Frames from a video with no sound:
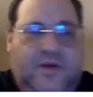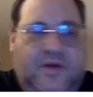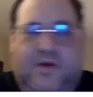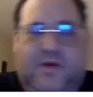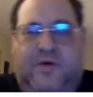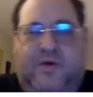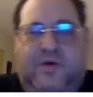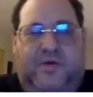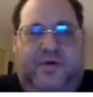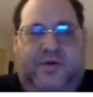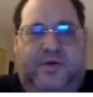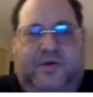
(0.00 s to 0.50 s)

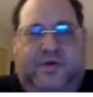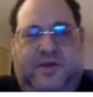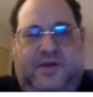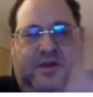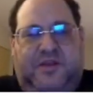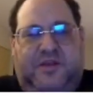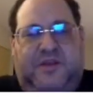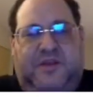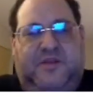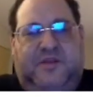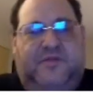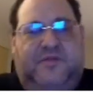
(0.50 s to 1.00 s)
or you can
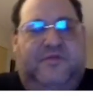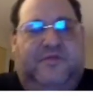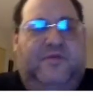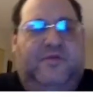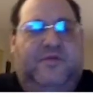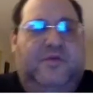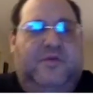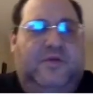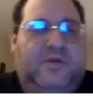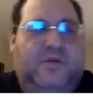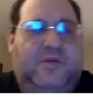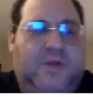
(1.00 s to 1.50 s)
see the
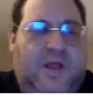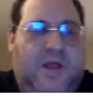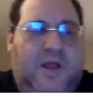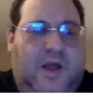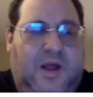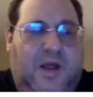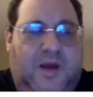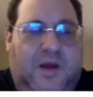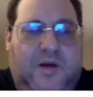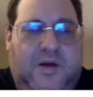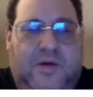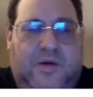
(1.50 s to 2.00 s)
full
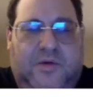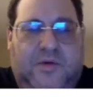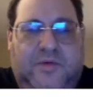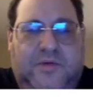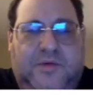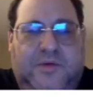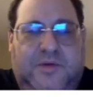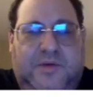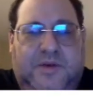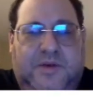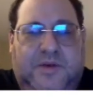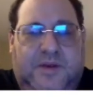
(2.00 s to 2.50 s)

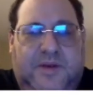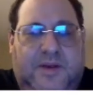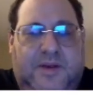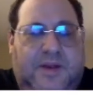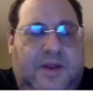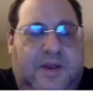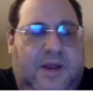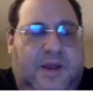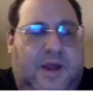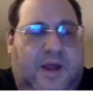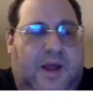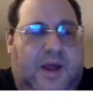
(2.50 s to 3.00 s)
code
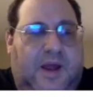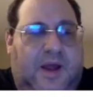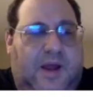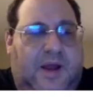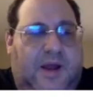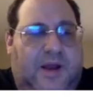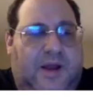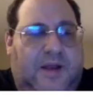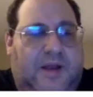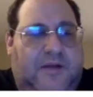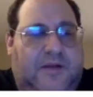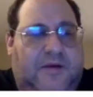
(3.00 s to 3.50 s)

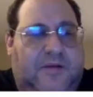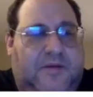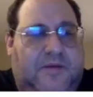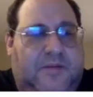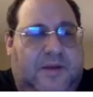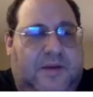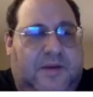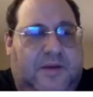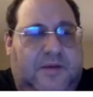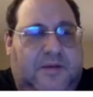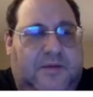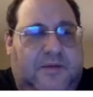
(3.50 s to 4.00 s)
later in
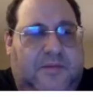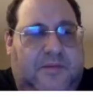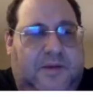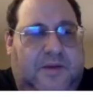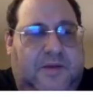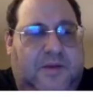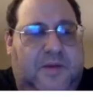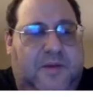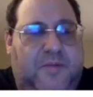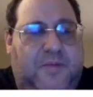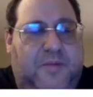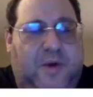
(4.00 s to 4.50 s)
my
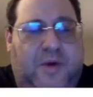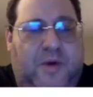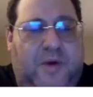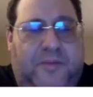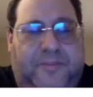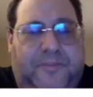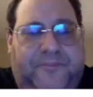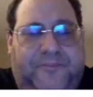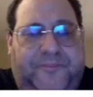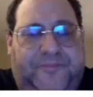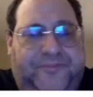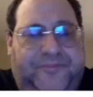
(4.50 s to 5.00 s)
repo.
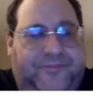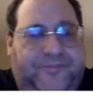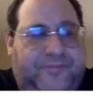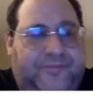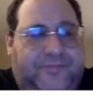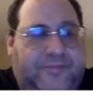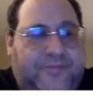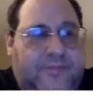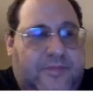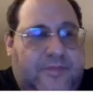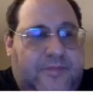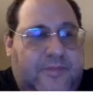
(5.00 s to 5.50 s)

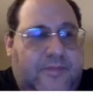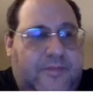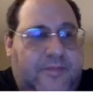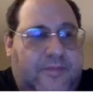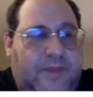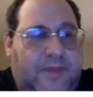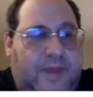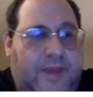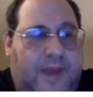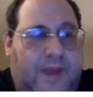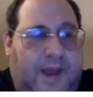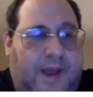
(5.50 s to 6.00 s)

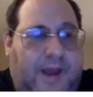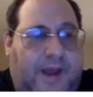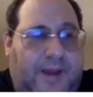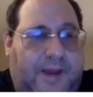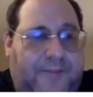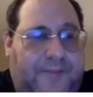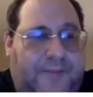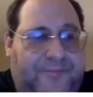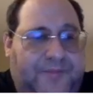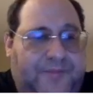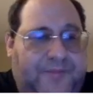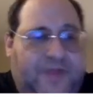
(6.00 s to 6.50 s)

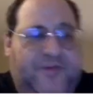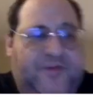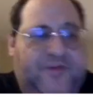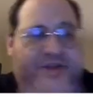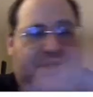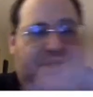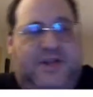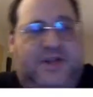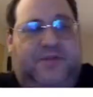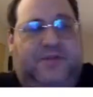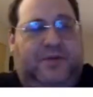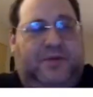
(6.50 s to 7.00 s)

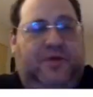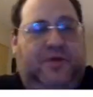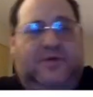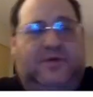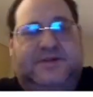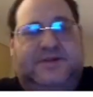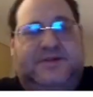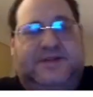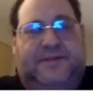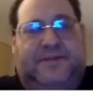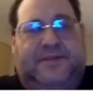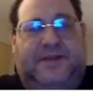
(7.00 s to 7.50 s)
Eventually, it will
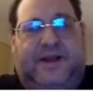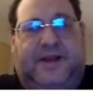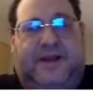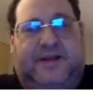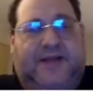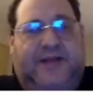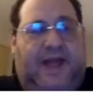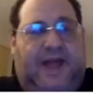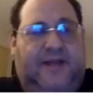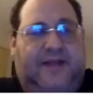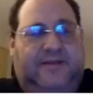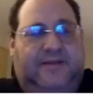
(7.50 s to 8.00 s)
look something
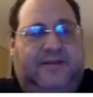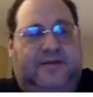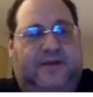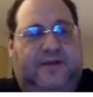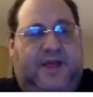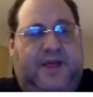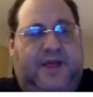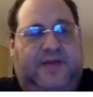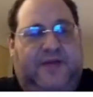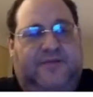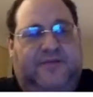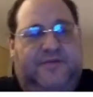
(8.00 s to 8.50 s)
like that. You'll
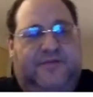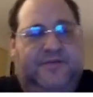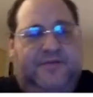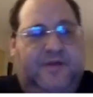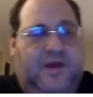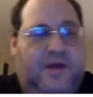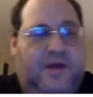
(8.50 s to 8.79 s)
have